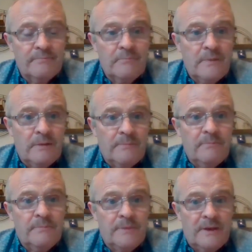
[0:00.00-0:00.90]

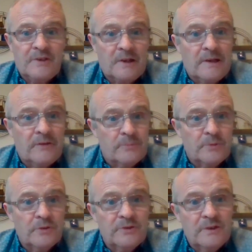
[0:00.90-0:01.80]
maybe, basically, I
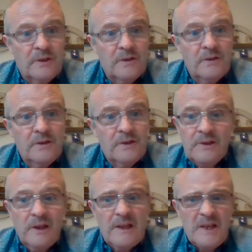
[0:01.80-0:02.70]
suppose.
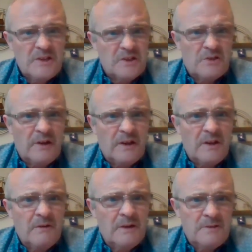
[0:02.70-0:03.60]
Not laziness or
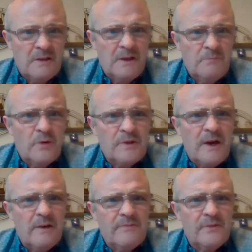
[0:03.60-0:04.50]
anything. I'd worked
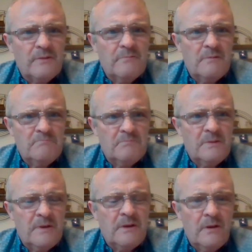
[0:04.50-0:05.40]
hard for
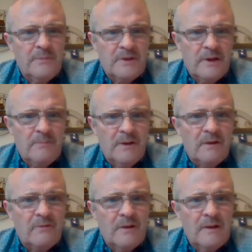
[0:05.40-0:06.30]
with all my time in
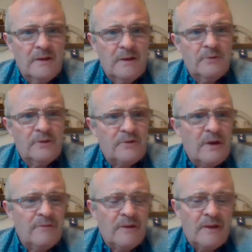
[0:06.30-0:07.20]
it, with
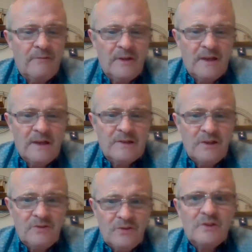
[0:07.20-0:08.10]
travelling and everything else.
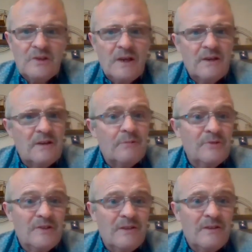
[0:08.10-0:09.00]
I just decided that
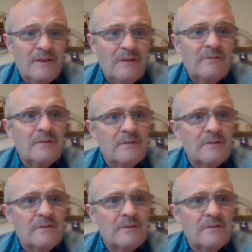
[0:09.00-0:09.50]
was it. I didn't.